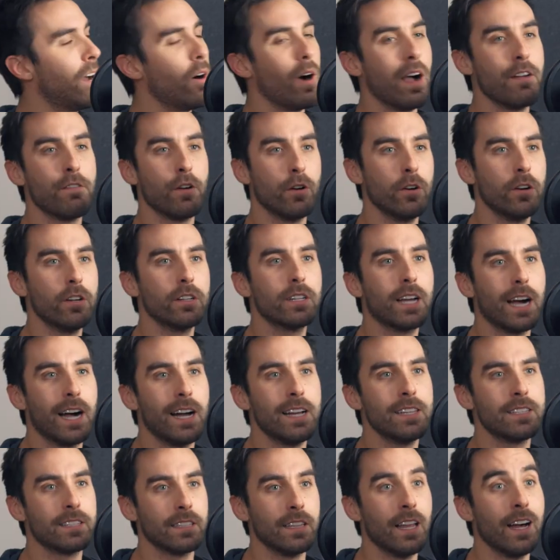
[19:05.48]
I've heard
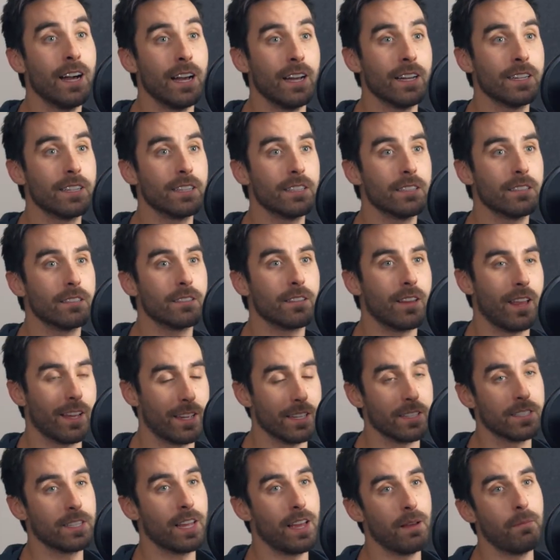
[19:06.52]
guys like a
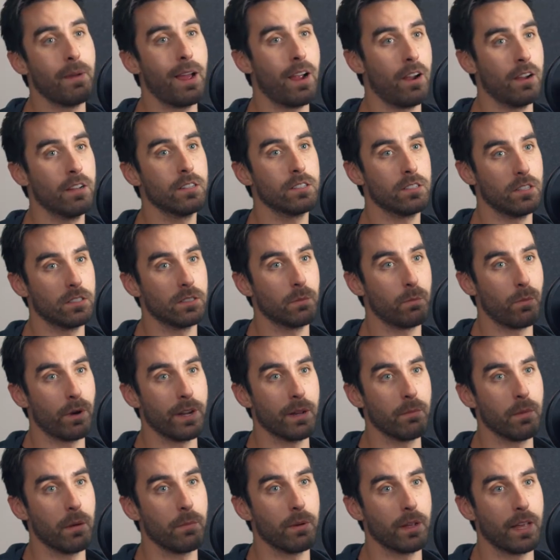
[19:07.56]
Sam Harris, not to bring
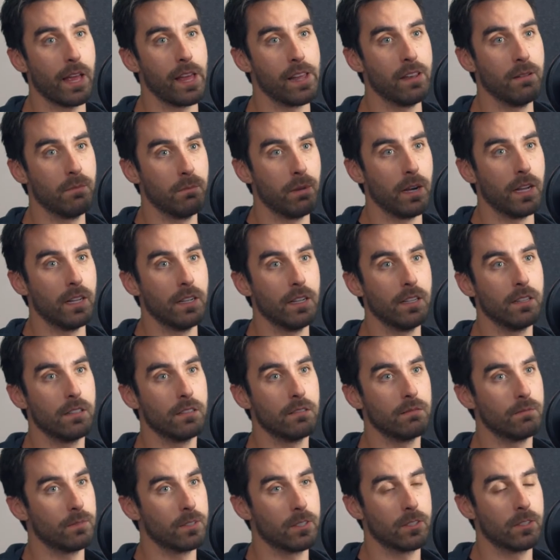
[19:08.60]
him up again, but
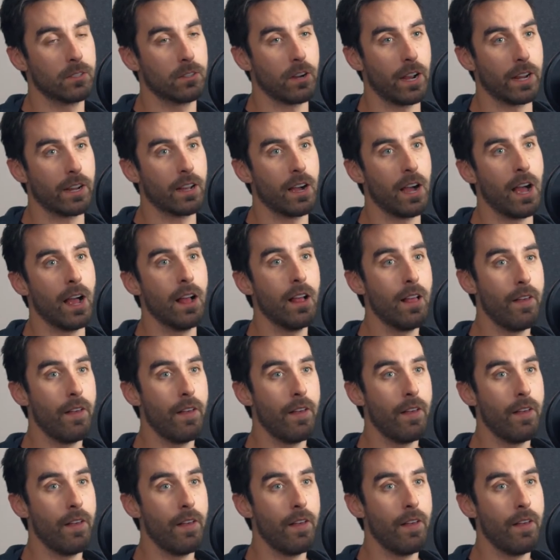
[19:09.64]
great guy.